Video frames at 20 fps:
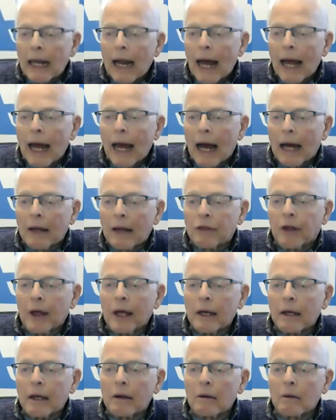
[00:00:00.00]
And I
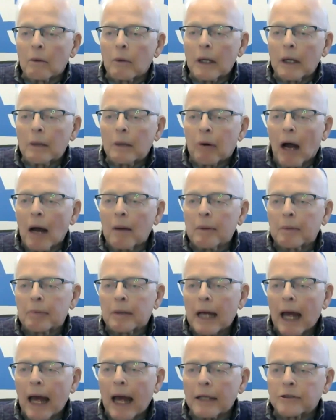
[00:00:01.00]
think we
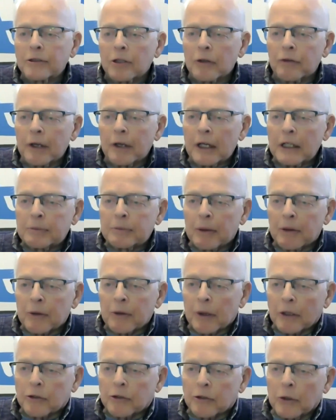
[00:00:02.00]
probably answered these, but
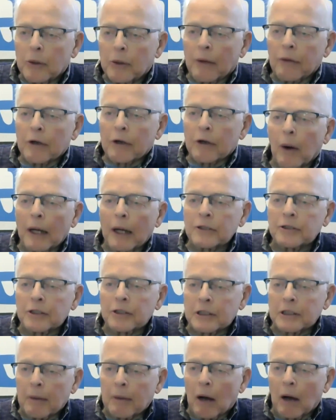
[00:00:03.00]
there are 2
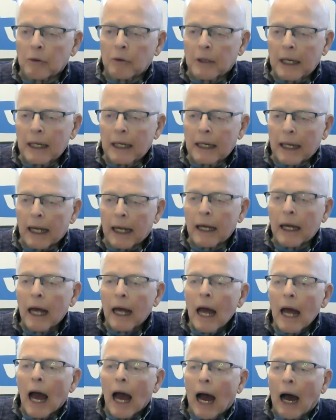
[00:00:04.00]
questions about kneeling.
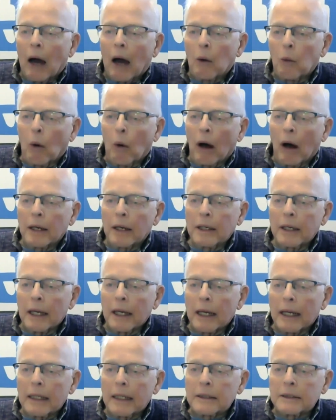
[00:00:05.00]
One
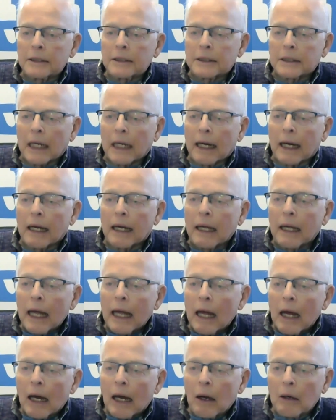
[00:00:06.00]
is a
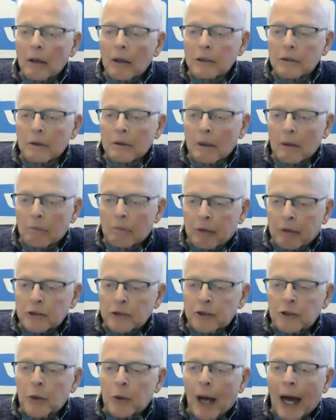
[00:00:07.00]

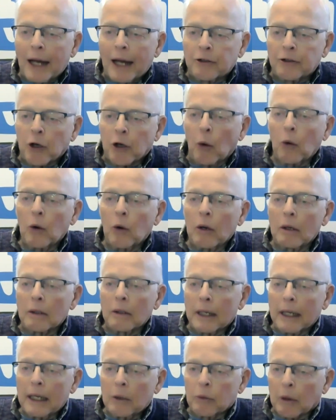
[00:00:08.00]
person who had a
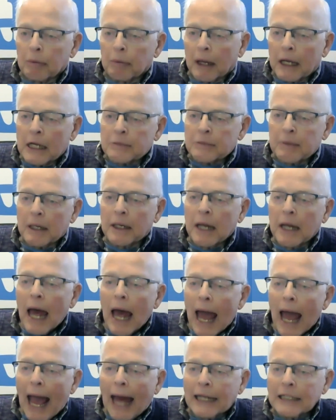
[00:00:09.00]
total knee replacement
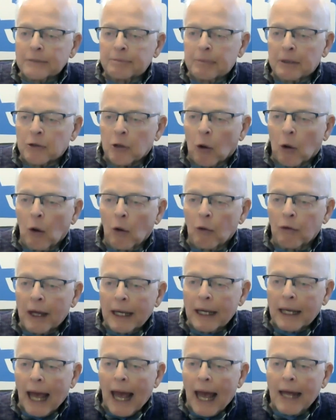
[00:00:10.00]
and has been told
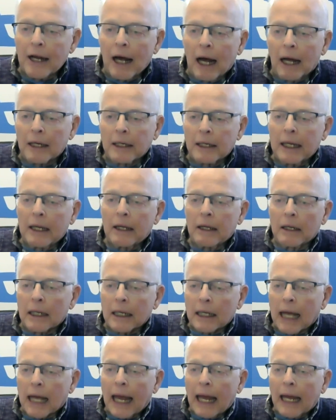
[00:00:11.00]
they cannot
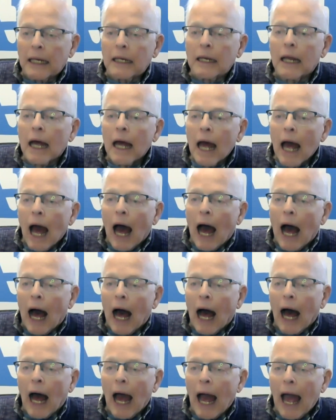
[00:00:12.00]
kneel again.
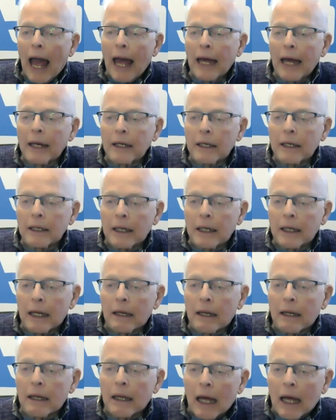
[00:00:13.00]

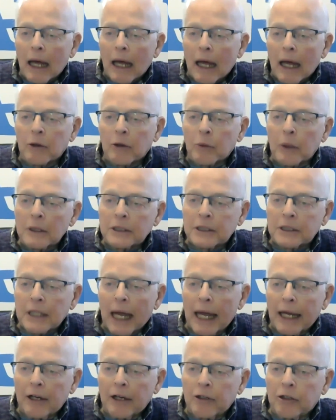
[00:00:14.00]
And another one
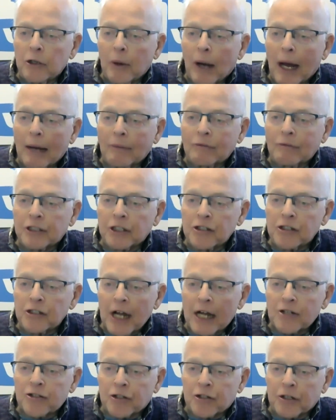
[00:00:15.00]
saying, do you have
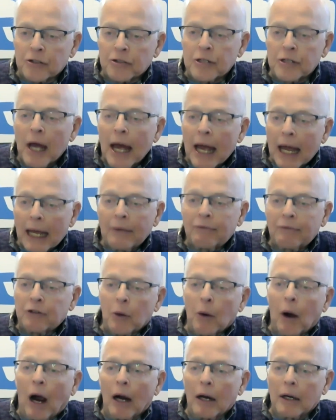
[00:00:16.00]
suggestions if
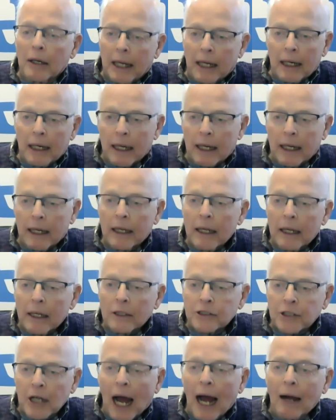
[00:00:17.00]
you are kneeling
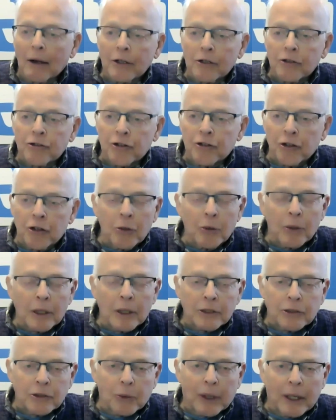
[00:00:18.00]
to how you should
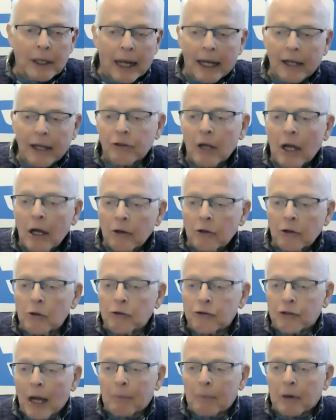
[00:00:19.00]
do it? So really, I guess
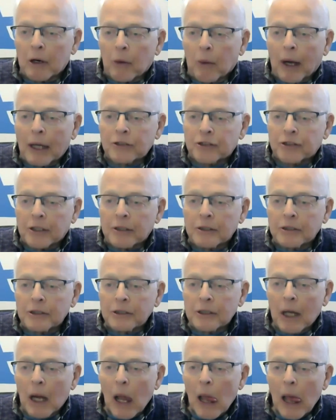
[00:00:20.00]
2 separate
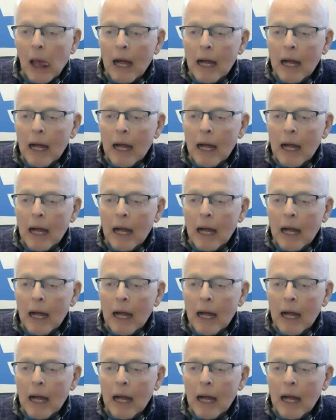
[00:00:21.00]
questions.